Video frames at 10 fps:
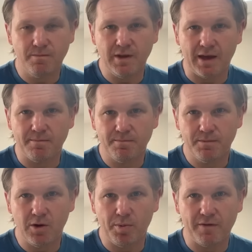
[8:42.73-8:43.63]
Yeah,
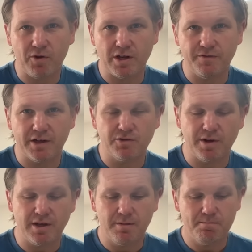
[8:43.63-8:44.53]
it'll be a France
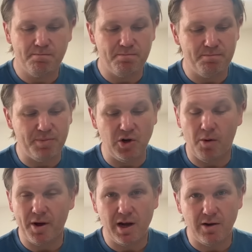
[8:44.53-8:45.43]
victory, but not
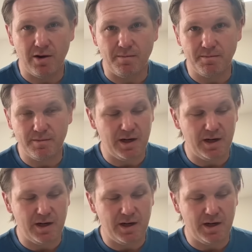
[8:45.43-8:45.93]
by a lot.